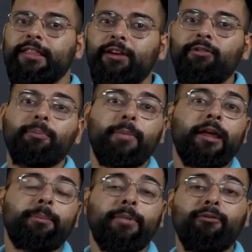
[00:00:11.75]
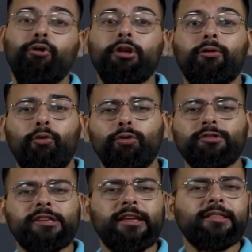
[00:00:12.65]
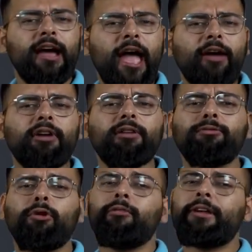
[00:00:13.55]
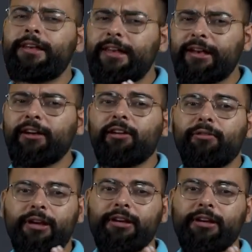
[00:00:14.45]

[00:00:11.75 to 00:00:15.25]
that will play pivotal roles in the ever-evolving data-driven